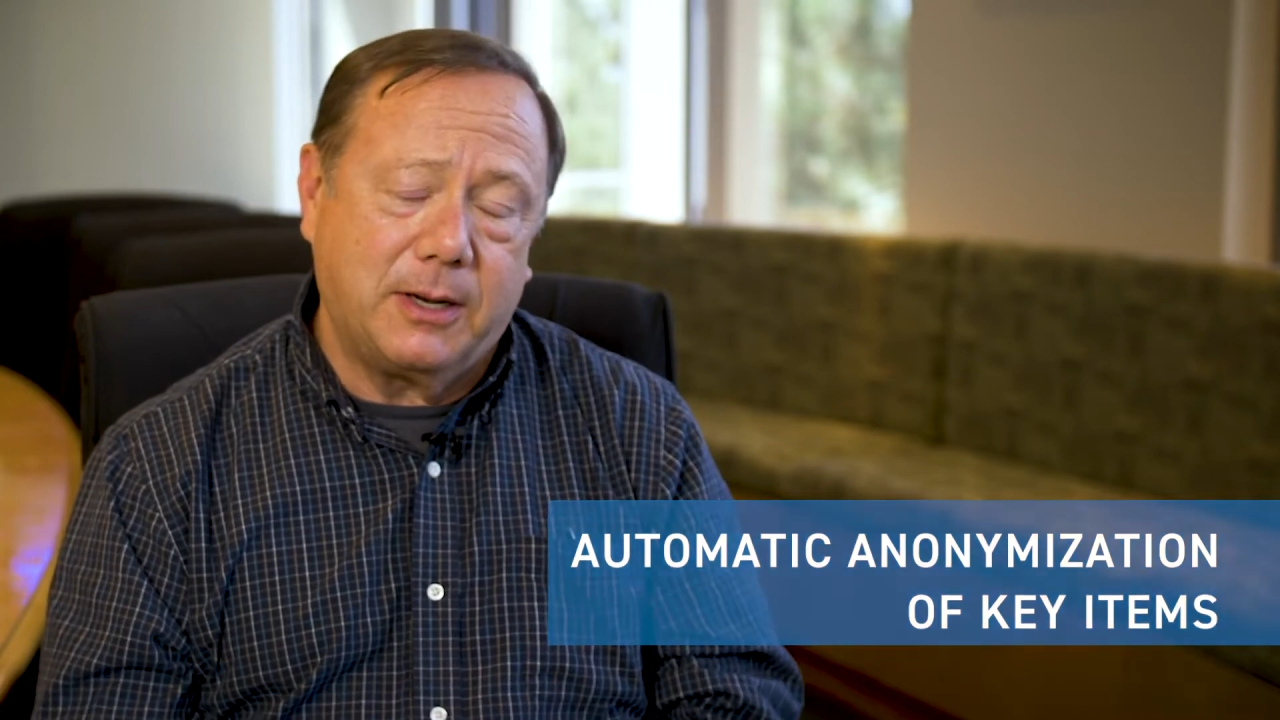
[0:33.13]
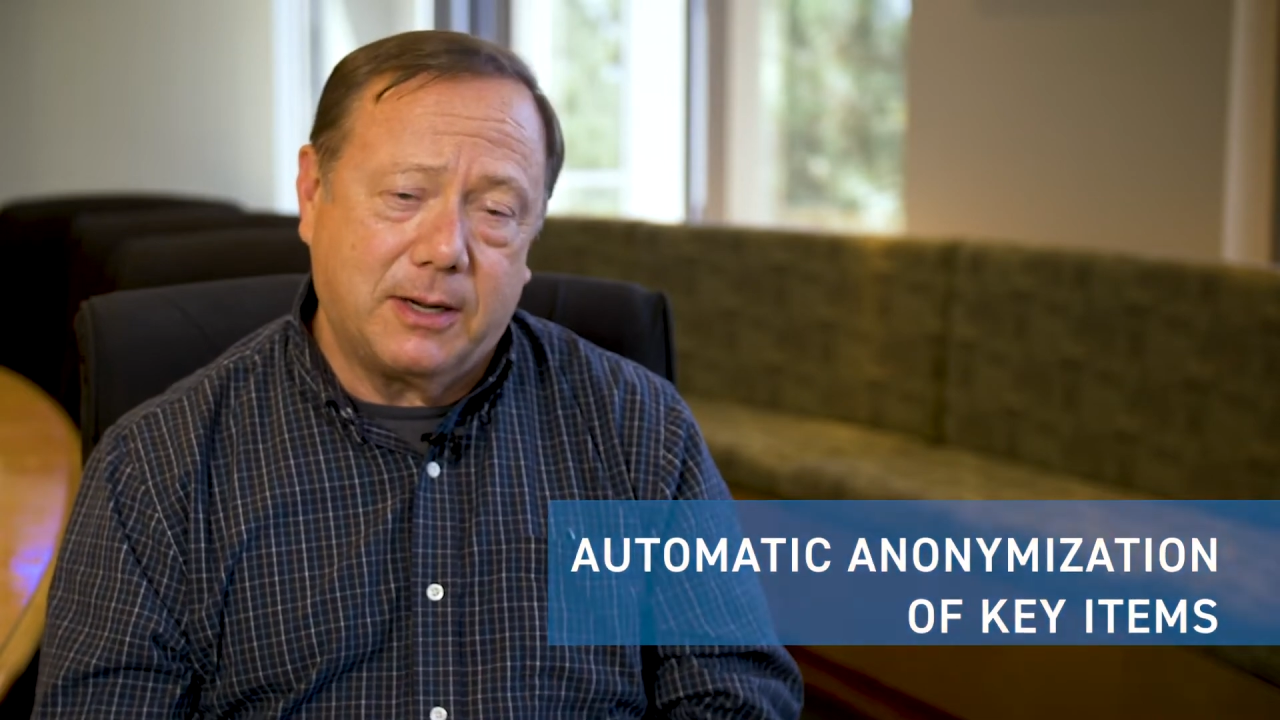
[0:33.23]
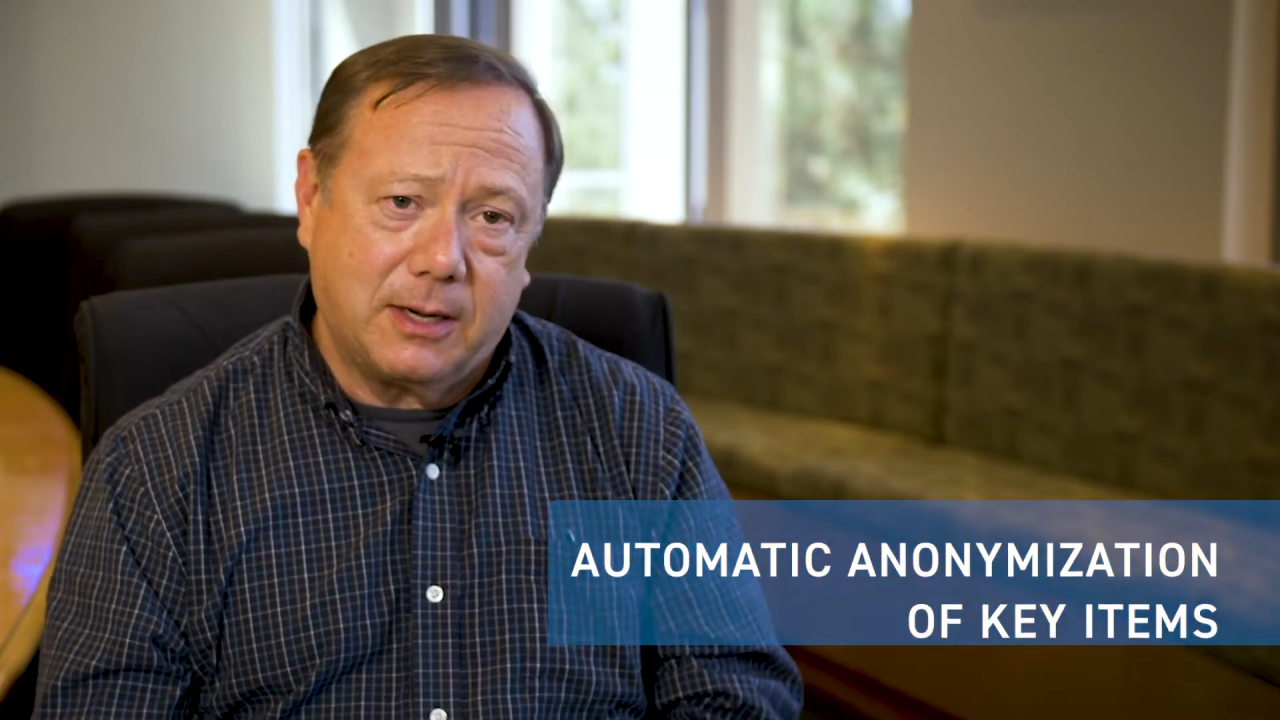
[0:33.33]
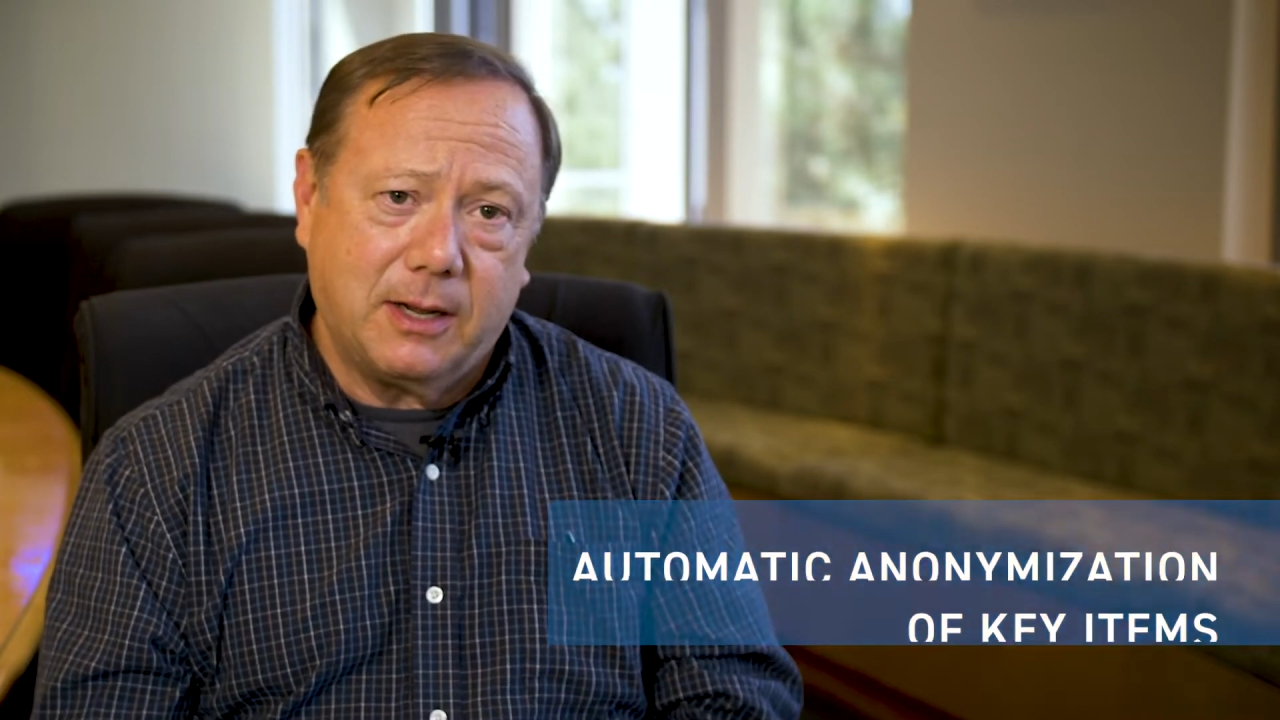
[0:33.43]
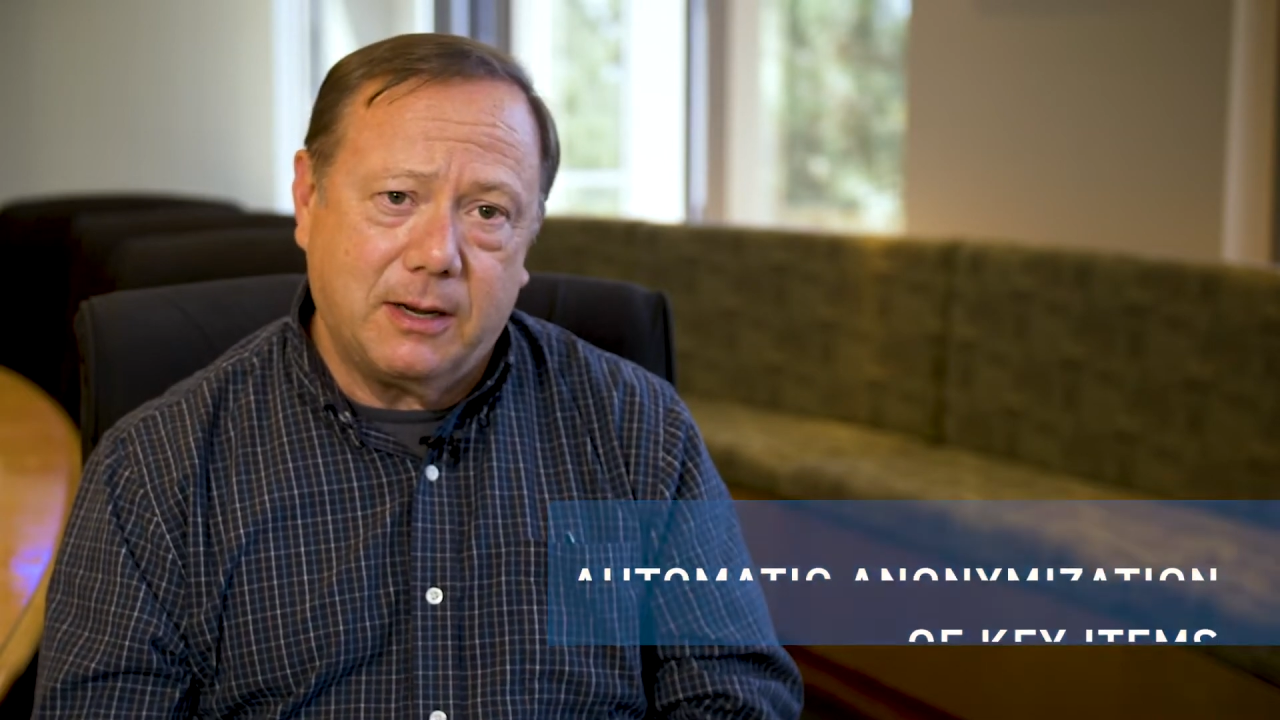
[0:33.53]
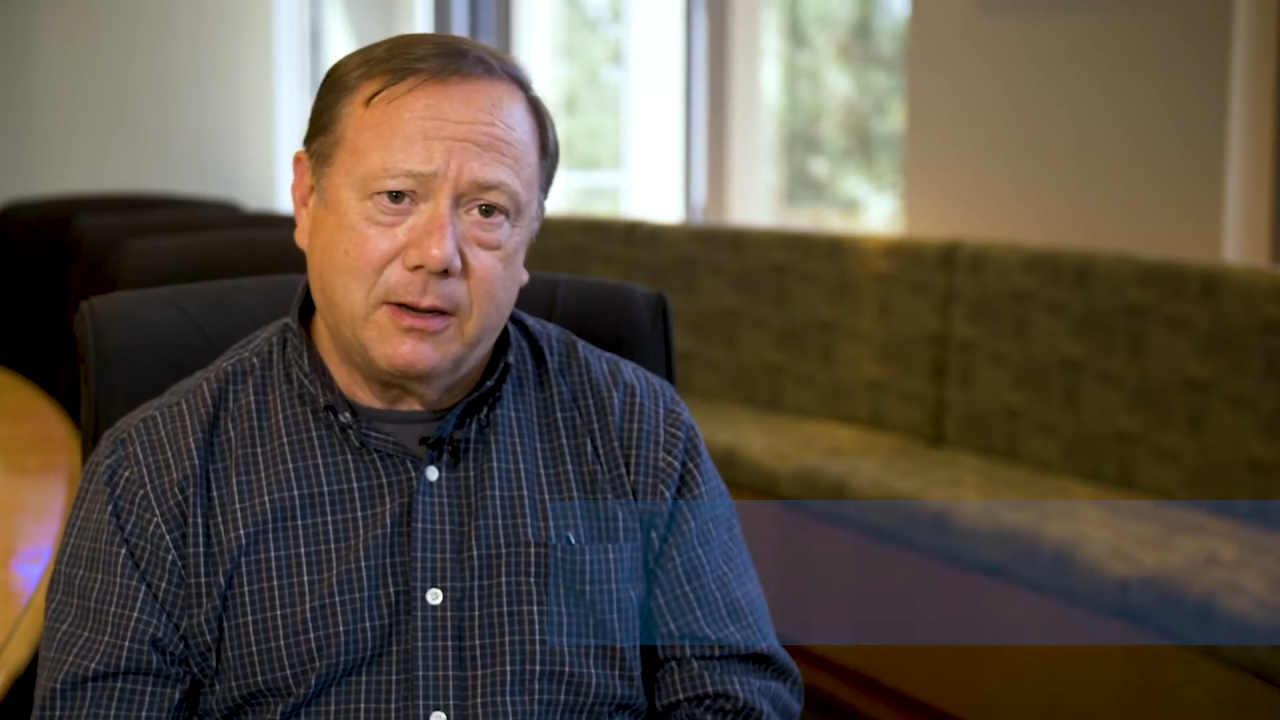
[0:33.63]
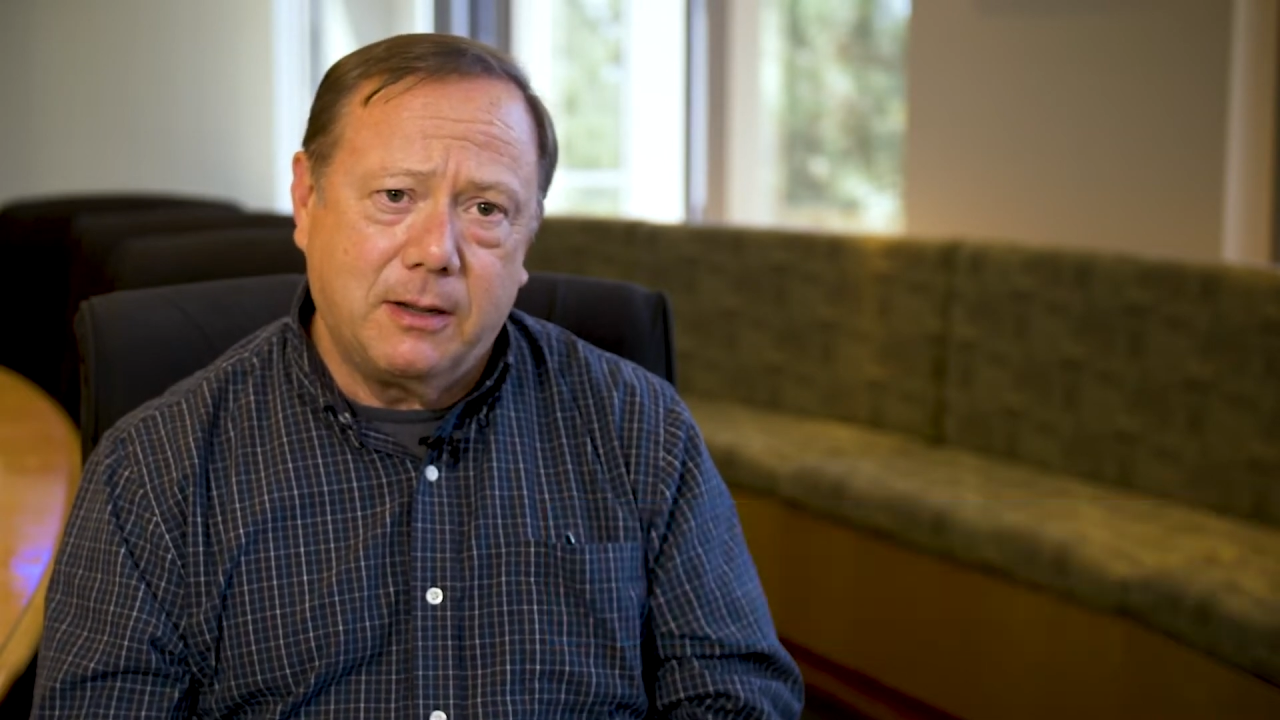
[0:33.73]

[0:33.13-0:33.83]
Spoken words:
being said.